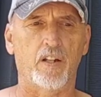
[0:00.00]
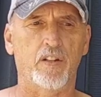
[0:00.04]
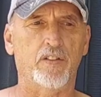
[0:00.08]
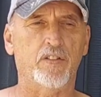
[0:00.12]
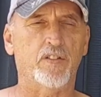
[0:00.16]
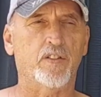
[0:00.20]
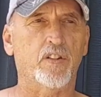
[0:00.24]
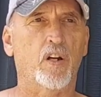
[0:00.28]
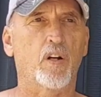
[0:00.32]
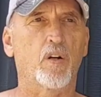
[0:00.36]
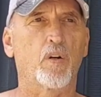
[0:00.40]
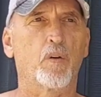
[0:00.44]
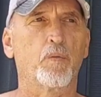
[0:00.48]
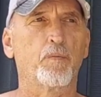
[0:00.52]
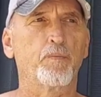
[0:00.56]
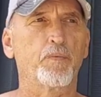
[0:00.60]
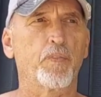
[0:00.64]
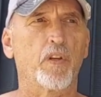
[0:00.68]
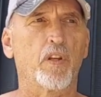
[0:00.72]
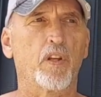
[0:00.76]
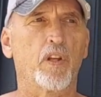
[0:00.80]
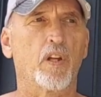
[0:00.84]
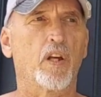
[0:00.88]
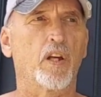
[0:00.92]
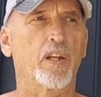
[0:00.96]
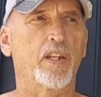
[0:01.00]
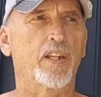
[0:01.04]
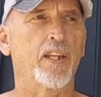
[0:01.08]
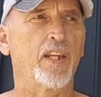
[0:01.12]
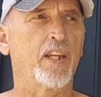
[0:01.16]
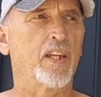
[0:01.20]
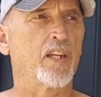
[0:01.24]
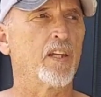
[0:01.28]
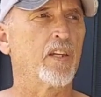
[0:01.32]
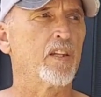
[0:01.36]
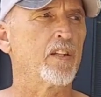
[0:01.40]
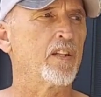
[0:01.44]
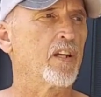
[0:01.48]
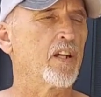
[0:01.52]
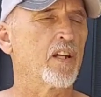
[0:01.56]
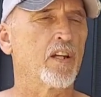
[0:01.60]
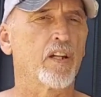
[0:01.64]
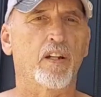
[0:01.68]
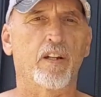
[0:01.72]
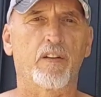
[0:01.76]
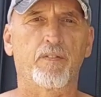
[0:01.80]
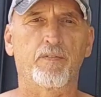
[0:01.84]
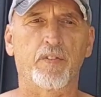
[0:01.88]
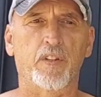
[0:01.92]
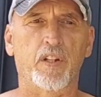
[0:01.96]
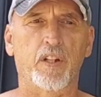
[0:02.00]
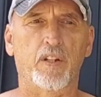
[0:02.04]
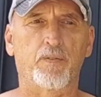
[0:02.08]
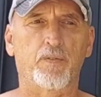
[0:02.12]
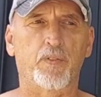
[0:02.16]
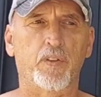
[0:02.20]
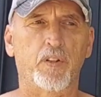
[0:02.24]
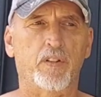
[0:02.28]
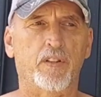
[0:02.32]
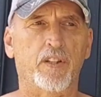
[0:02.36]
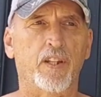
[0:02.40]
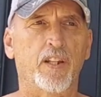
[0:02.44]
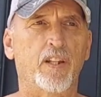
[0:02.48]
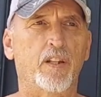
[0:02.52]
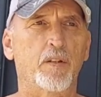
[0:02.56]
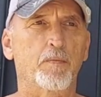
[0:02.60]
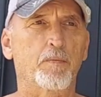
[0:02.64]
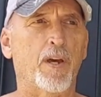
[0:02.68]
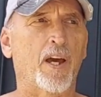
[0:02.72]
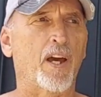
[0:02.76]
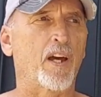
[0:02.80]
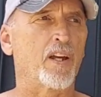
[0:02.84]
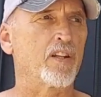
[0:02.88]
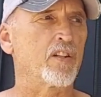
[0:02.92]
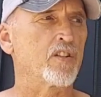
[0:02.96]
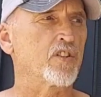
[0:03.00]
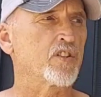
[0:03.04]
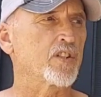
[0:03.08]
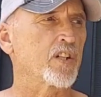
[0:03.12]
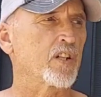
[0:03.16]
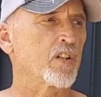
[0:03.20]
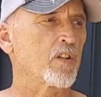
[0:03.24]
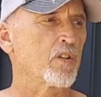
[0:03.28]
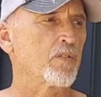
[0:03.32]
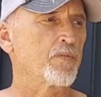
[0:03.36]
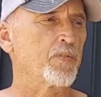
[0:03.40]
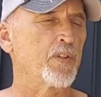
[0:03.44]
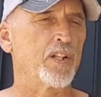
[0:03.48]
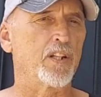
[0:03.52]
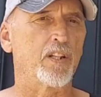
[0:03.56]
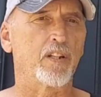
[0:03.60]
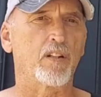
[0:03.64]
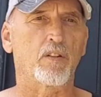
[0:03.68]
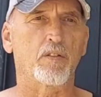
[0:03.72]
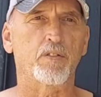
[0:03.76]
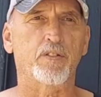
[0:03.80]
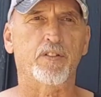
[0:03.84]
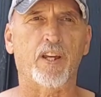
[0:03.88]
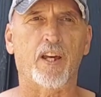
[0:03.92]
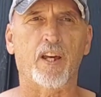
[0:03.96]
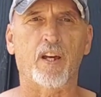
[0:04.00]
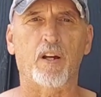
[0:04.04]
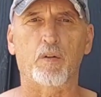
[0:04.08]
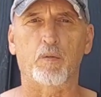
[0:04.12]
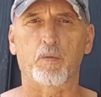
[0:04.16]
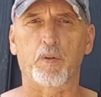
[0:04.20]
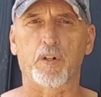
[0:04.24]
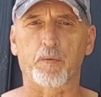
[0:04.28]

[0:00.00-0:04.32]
So again, if you think about it, share our videos out.